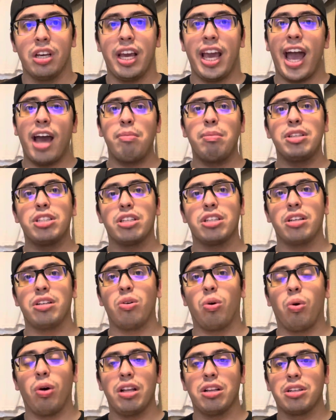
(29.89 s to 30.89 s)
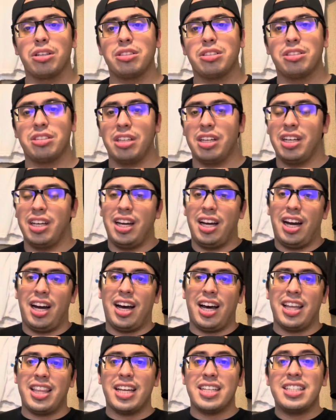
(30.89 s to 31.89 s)
Edmonton Oilers,
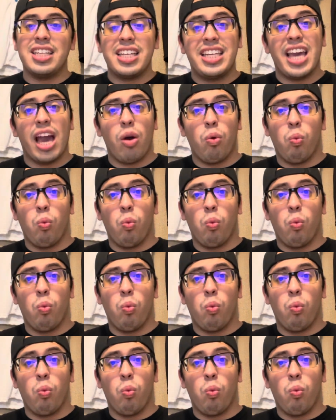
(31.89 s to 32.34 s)
they did get